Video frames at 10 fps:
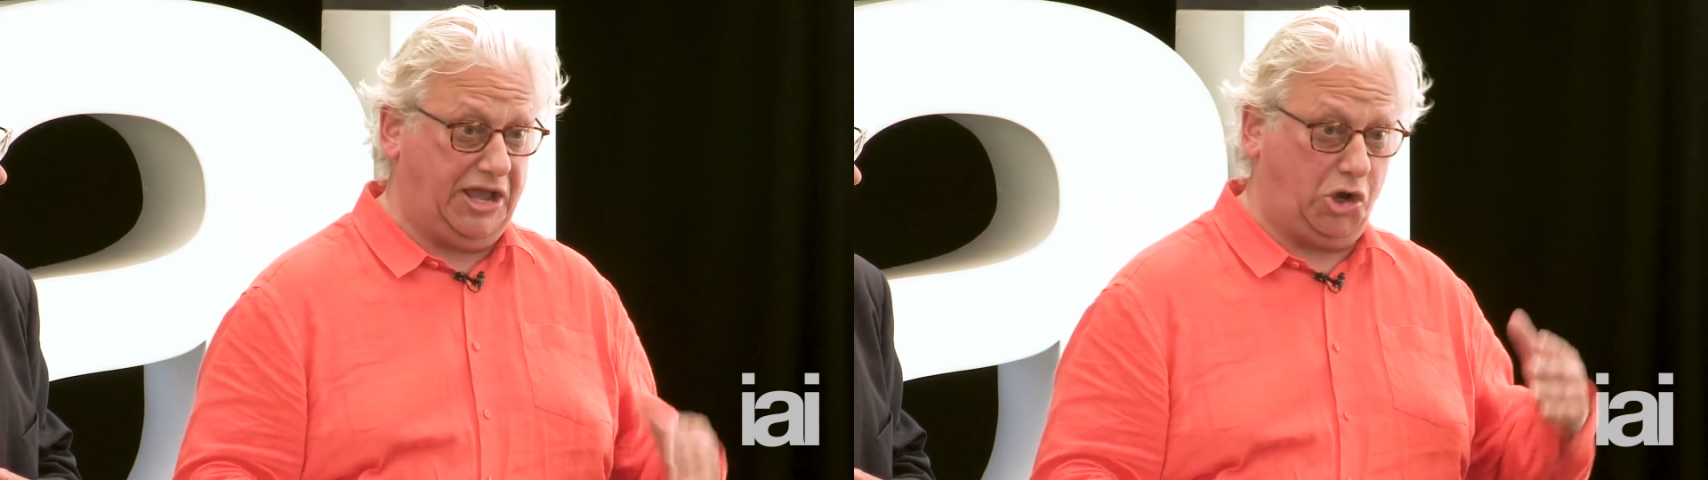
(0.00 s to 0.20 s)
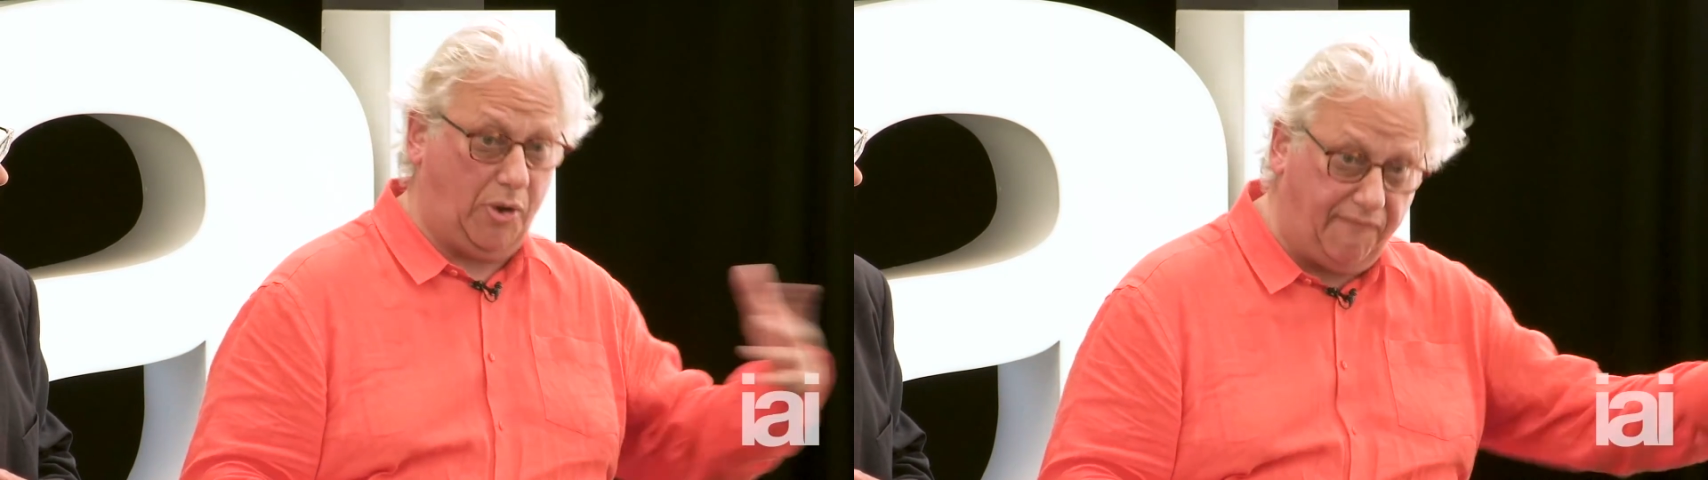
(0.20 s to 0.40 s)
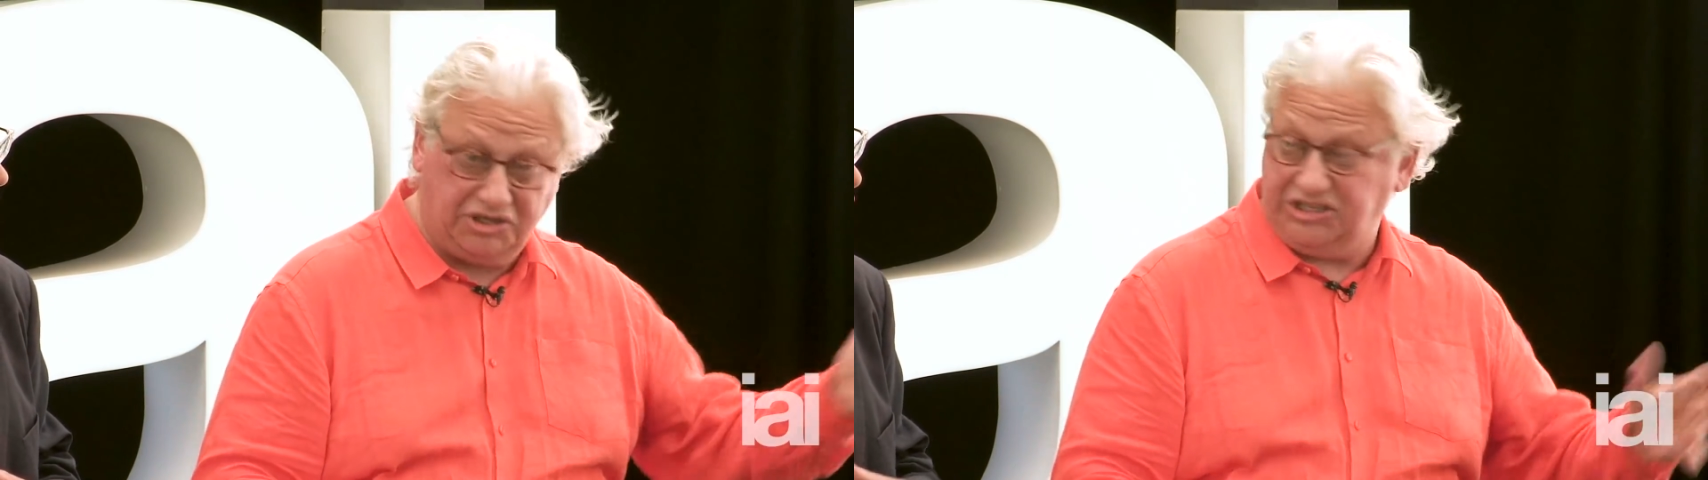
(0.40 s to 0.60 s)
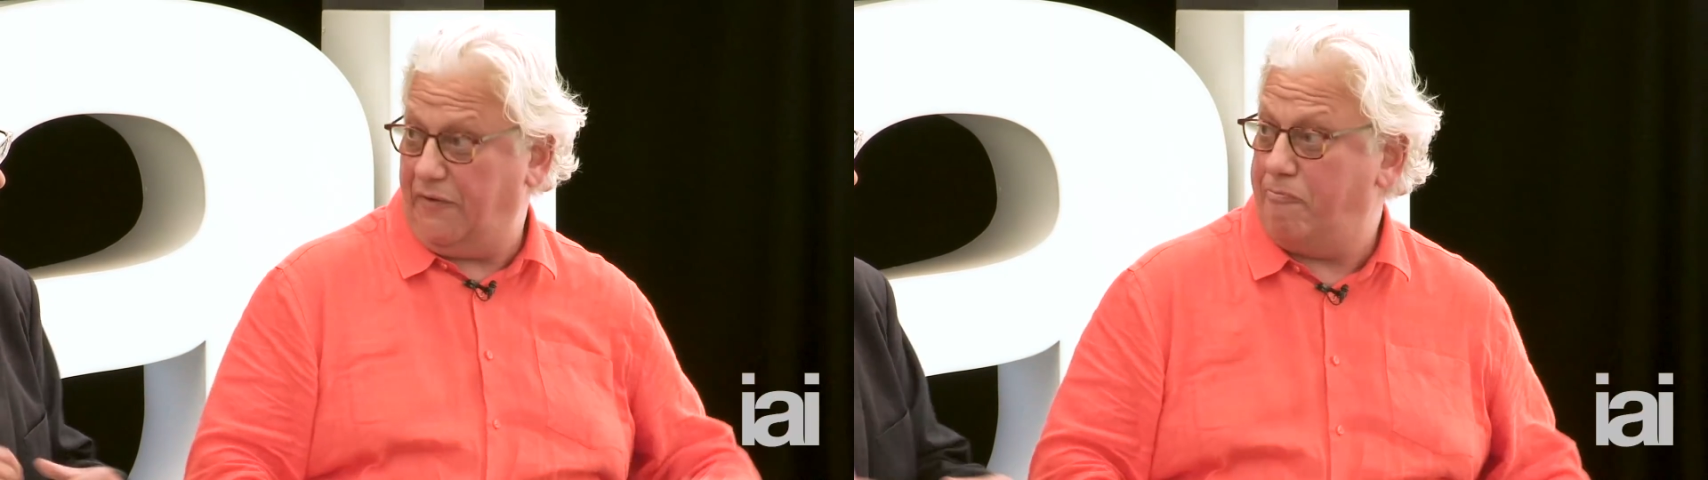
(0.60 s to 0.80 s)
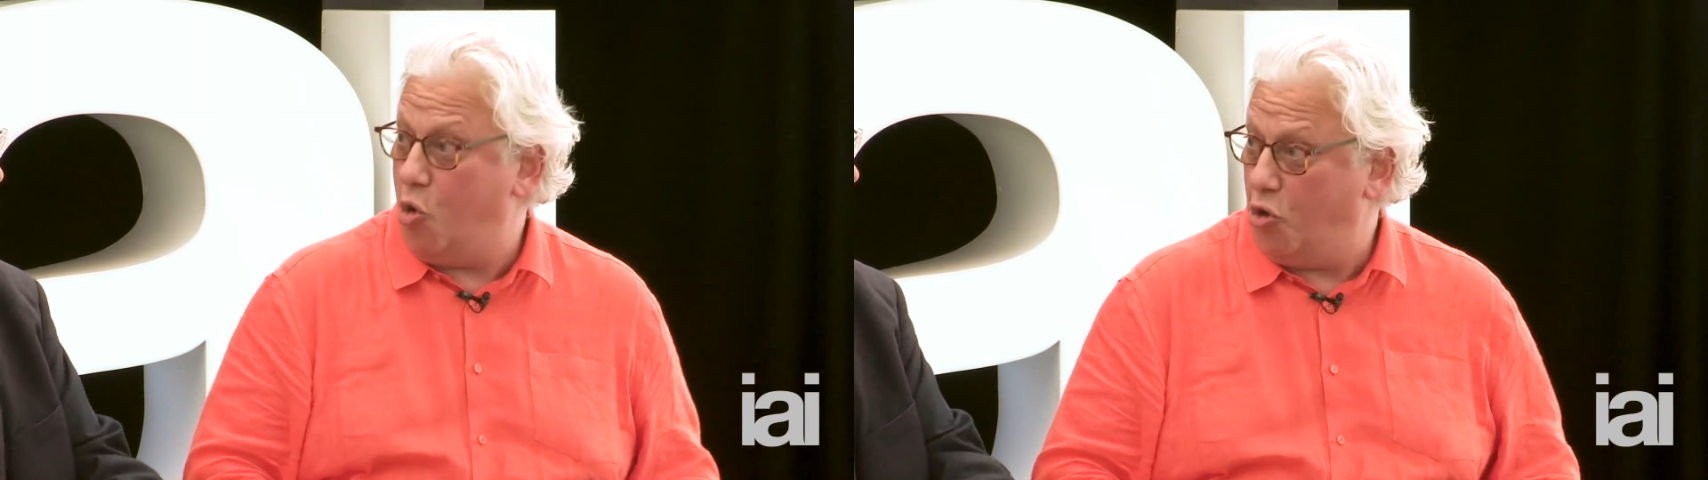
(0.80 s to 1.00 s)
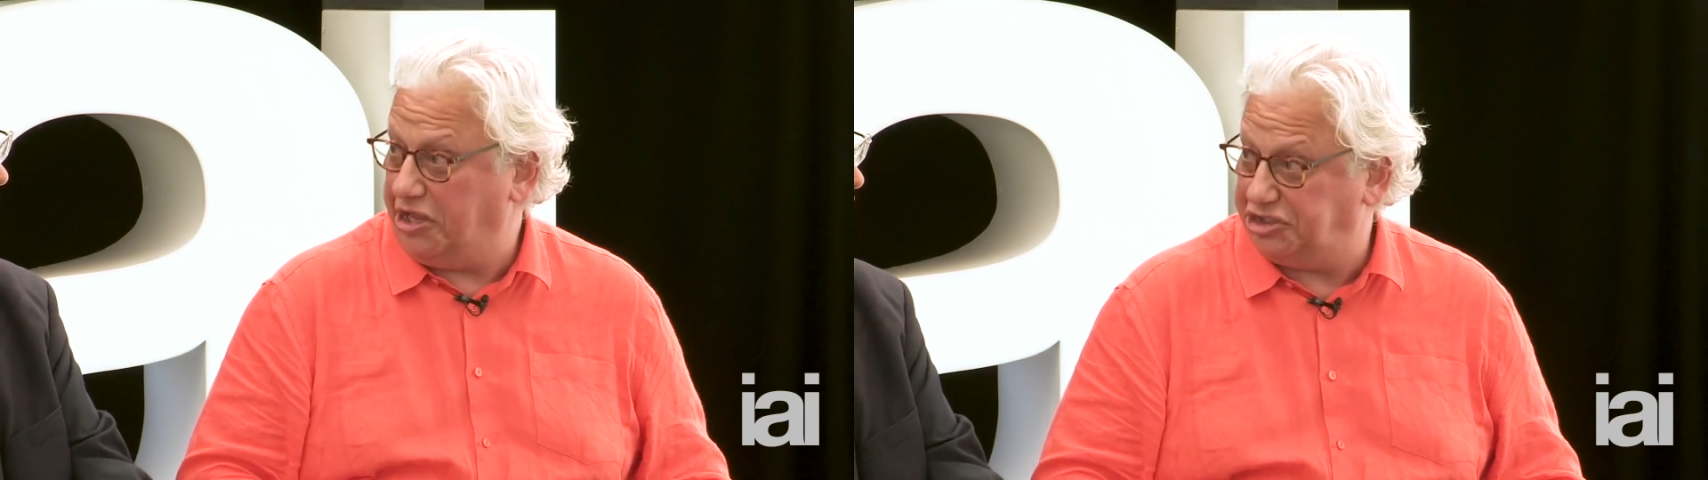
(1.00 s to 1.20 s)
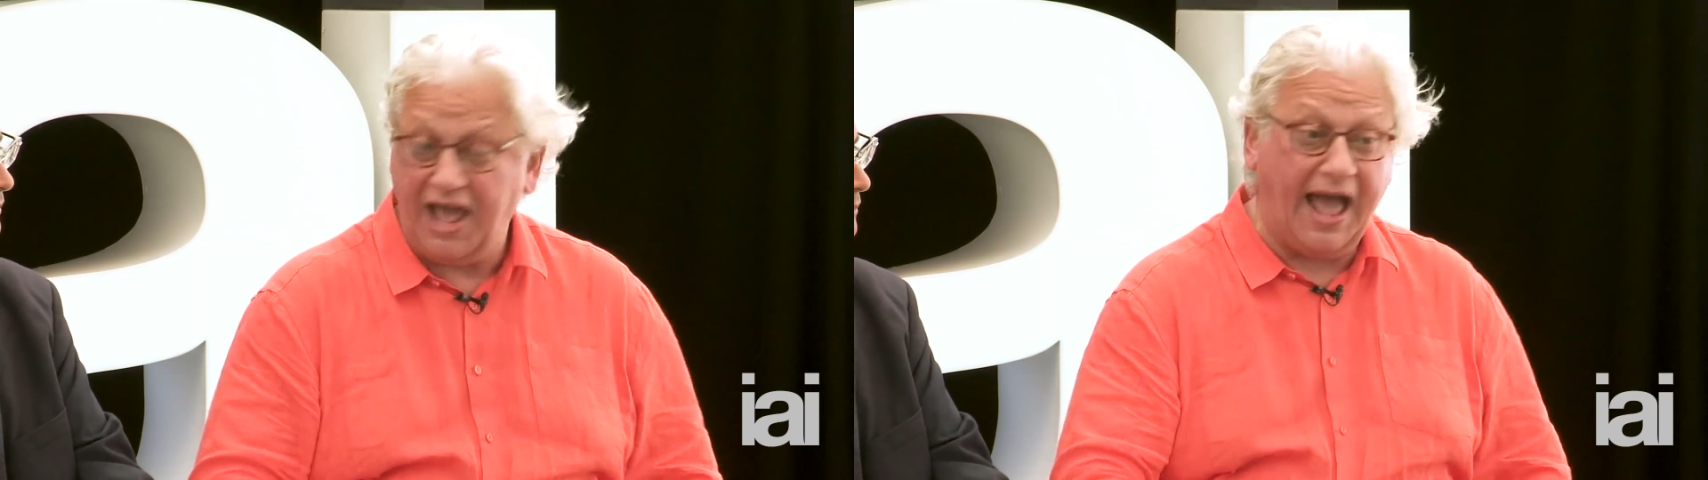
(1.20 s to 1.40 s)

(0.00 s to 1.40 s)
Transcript: equivalent of a mortgage,